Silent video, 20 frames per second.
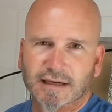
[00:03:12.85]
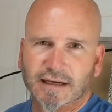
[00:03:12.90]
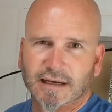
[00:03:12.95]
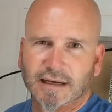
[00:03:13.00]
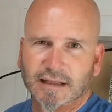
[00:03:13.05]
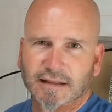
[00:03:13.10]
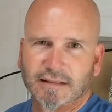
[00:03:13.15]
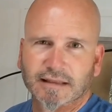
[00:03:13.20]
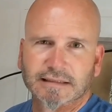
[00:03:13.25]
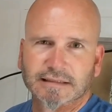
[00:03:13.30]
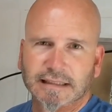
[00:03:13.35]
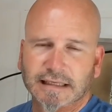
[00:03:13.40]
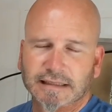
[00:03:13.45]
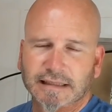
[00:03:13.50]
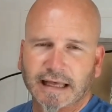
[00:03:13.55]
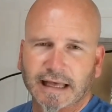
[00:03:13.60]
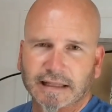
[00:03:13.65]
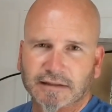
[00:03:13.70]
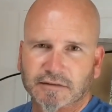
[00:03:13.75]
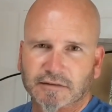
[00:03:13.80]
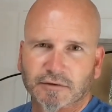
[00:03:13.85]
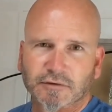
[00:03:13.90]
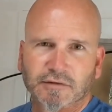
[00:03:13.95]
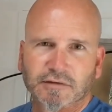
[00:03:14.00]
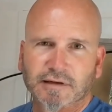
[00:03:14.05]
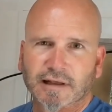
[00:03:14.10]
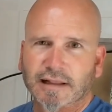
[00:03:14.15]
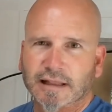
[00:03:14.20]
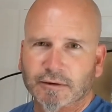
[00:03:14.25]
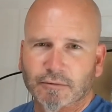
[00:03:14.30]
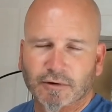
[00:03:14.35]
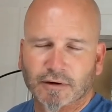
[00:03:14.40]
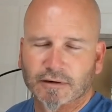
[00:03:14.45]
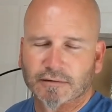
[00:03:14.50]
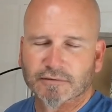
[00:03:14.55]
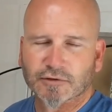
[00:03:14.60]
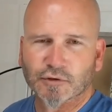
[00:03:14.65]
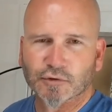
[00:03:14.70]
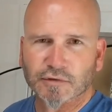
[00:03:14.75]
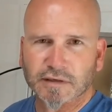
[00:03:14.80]
uh, things like that. So it's not like
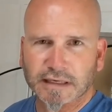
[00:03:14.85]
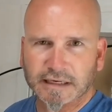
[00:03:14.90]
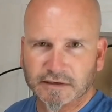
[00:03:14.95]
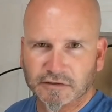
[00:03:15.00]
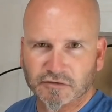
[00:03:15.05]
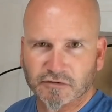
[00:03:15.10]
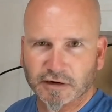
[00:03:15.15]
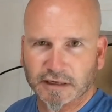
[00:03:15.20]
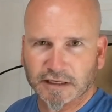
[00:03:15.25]
we're using it as